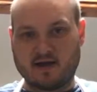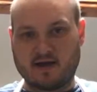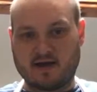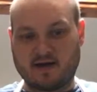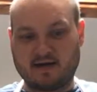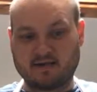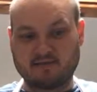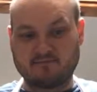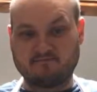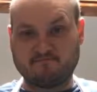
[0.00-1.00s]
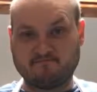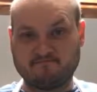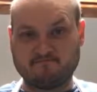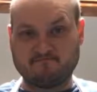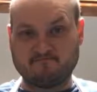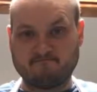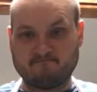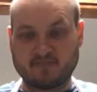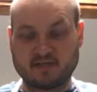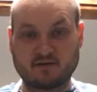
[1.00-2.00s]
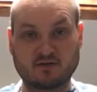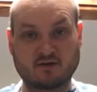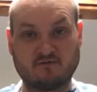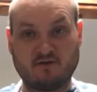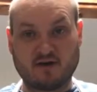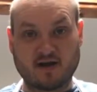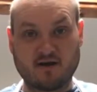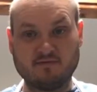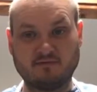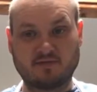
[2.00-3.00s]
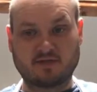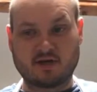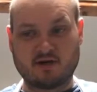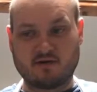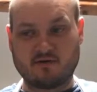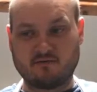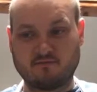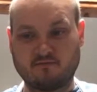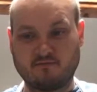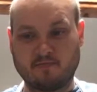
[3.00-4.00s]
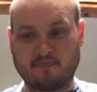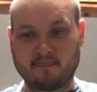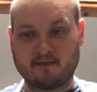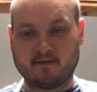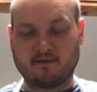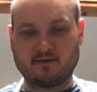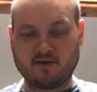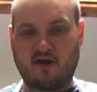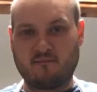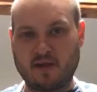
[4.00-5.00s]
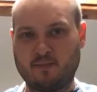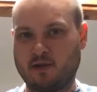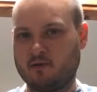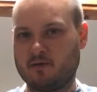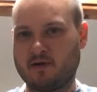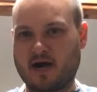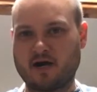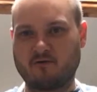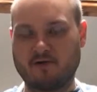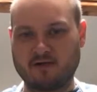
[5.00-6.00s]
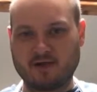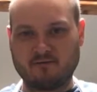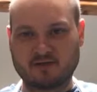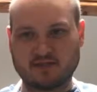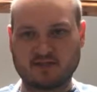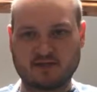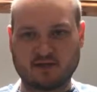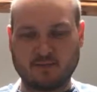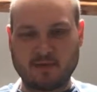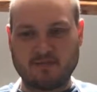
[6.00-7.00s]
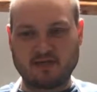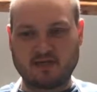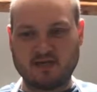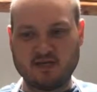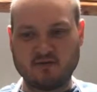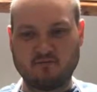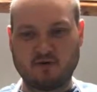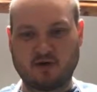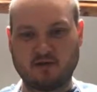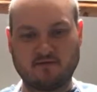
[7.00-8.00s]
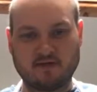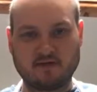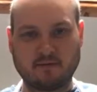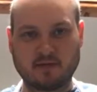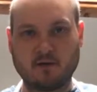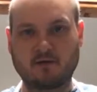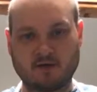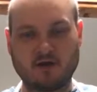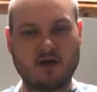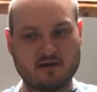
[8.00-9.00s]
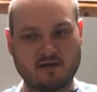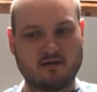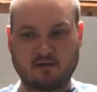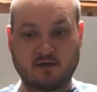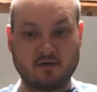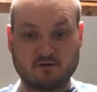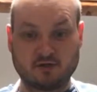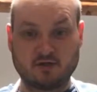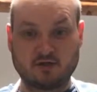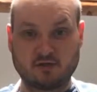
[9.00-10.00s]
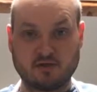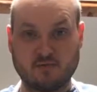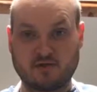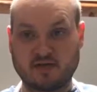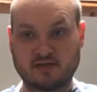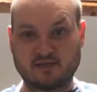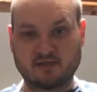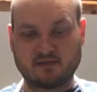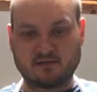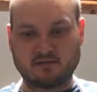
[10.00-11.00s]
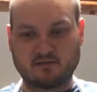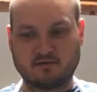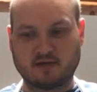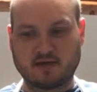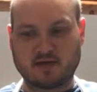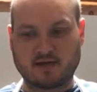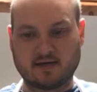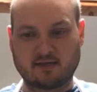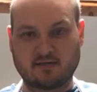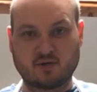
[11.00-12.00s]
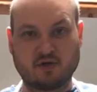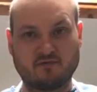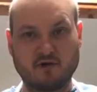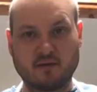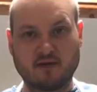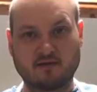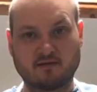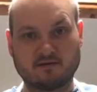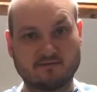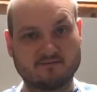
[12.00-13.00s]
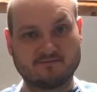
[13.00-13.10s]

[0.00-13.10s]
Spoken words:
and it's on channel 4 now, so there's a lot of people that were a bit angry that it wasn't still on the BBC, but the first episode was okay. A new judge, new presenters and 12 new bakers.